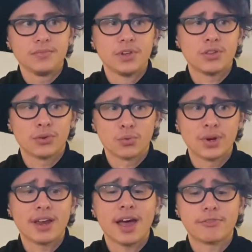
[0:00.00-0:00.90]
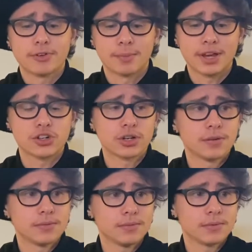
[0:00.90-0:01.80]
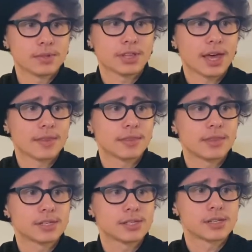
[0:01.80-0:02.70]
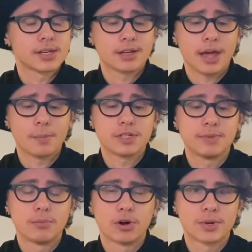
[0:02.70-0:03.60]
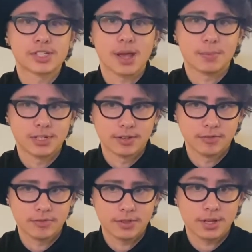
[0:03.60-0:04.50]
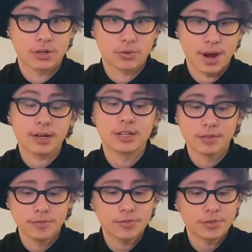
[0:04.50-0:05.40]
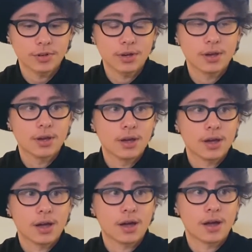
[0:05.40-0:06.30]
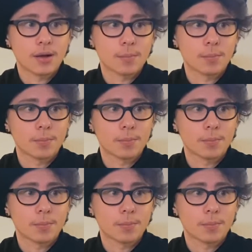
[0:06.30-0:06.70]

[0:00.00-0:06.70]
reaffirmation that this is a time to be more receptive than directive. I